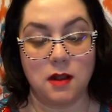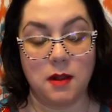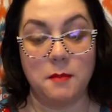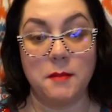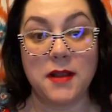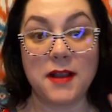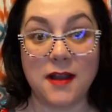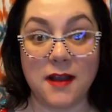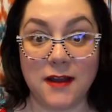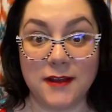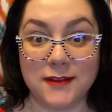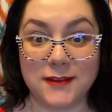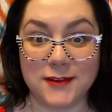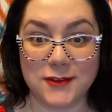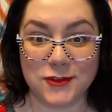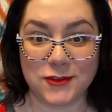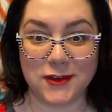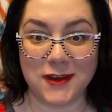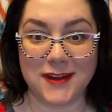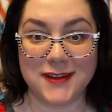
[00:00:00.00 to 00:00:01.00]

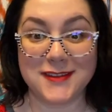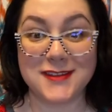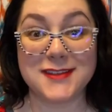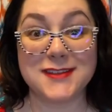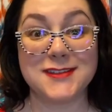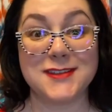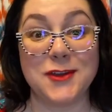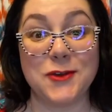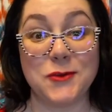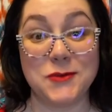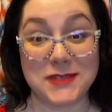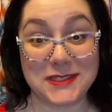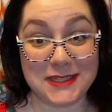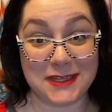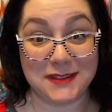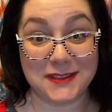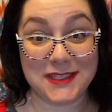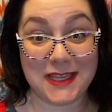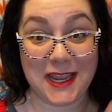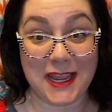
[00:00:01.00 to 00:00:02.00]
concentrates. So
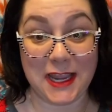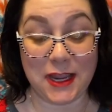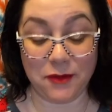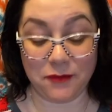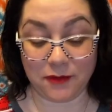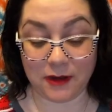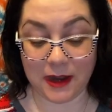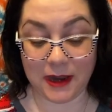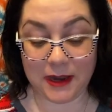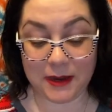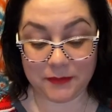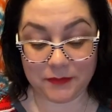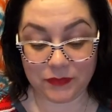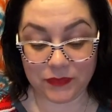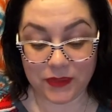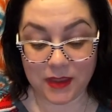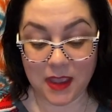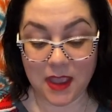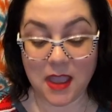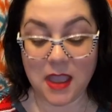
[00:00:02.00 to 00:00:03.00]
Delta 8, right?
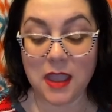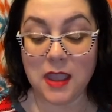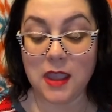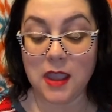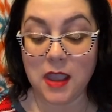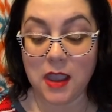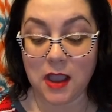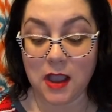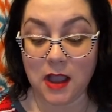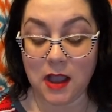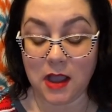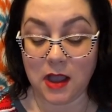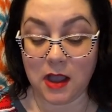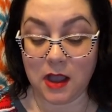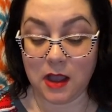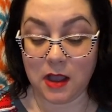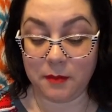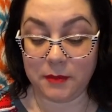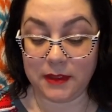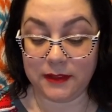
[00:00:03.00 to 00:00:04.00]

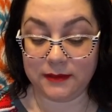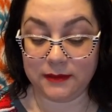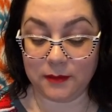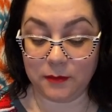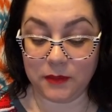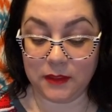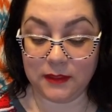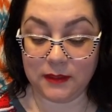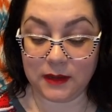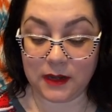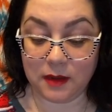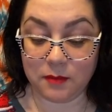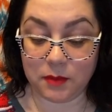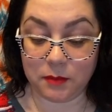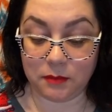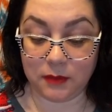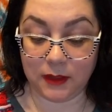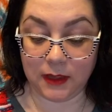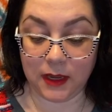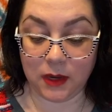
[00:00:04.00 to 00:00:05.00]
It's something that I've been
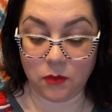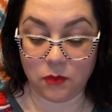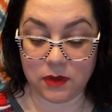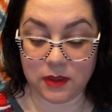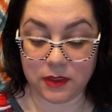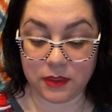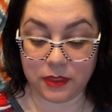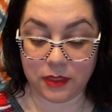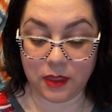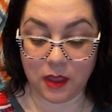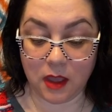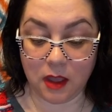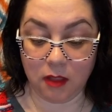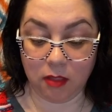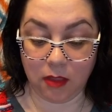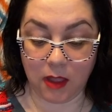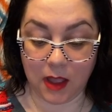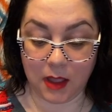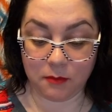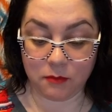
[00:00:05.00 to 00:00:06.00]
playing with a
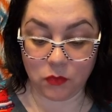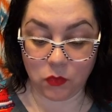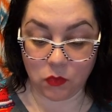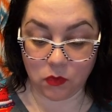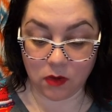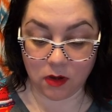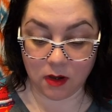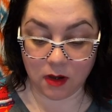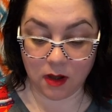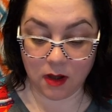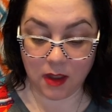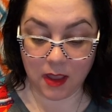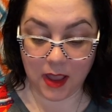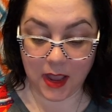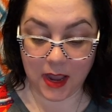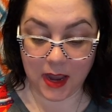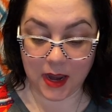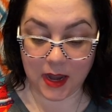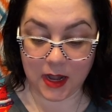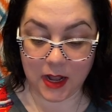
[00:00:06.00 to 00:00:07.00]
lot more,
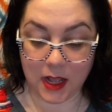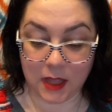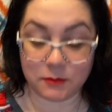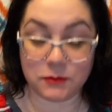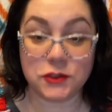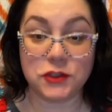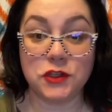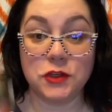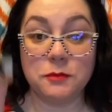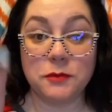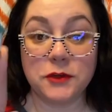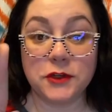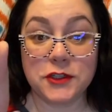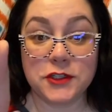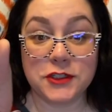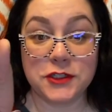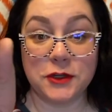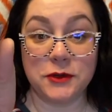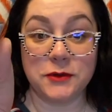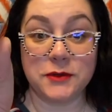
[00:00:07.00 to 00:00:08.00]
and I'm super
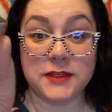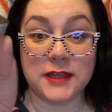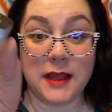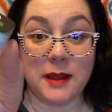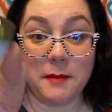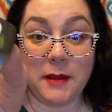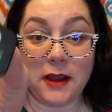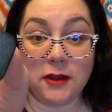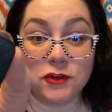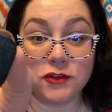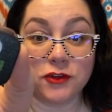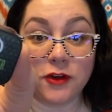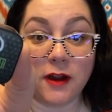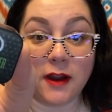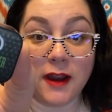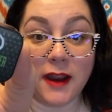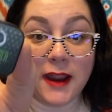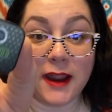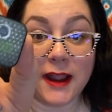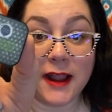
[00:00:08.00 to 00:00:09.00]
stoked about
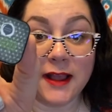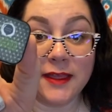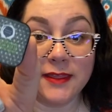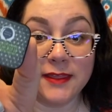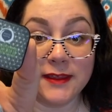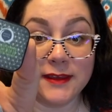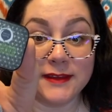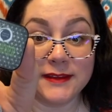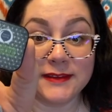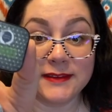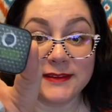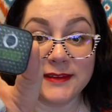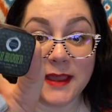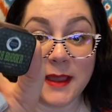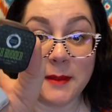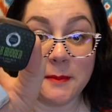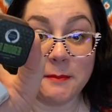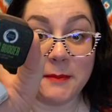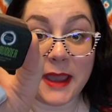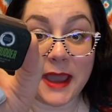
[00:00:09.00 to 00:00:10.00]
trying this
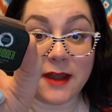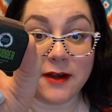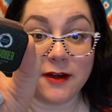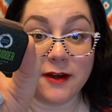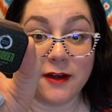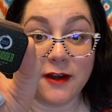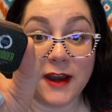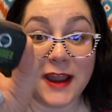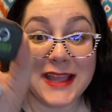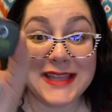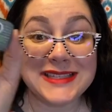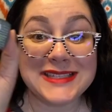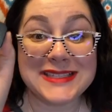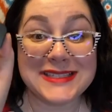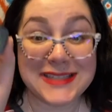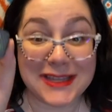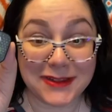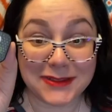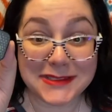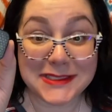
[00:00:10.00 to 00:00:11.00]
batter. It's
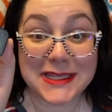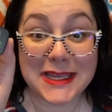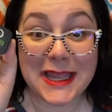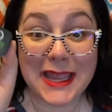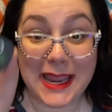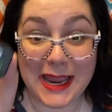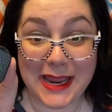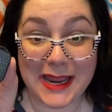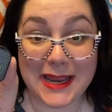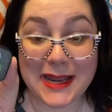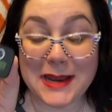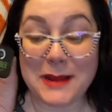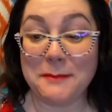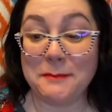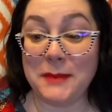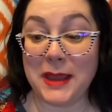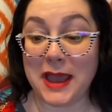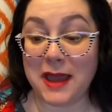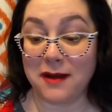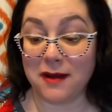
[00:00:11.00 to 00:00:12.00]
Delta 8
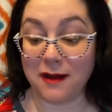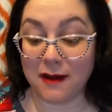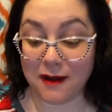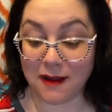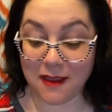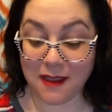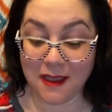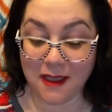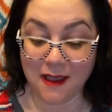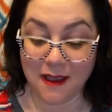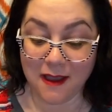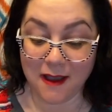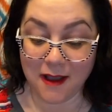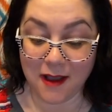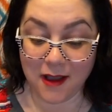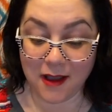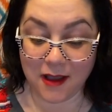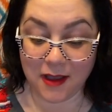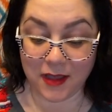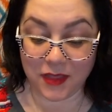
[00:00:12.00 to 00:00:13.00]
batter.
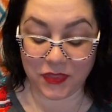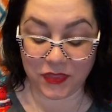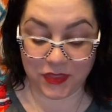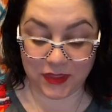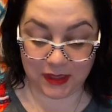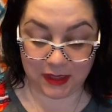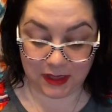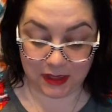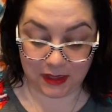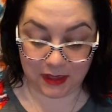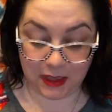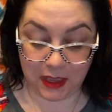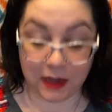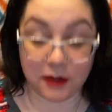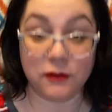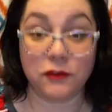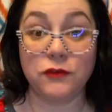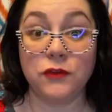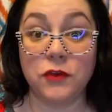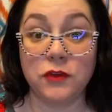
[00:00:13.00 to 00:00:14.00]
And
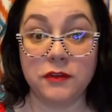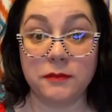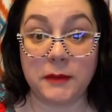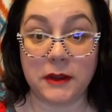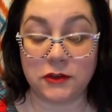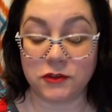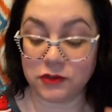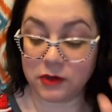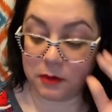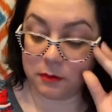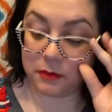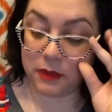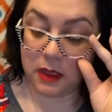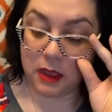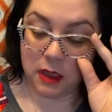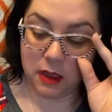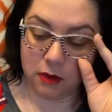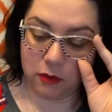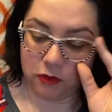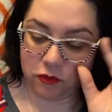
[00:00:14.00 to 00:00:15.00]
it's full spectrum,
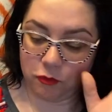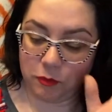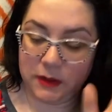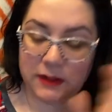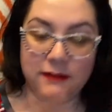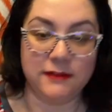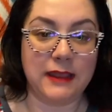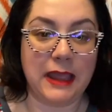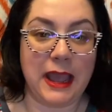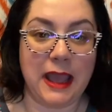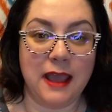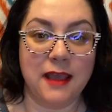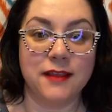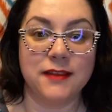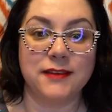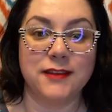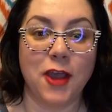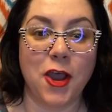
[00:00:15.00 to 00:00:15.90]
which means it has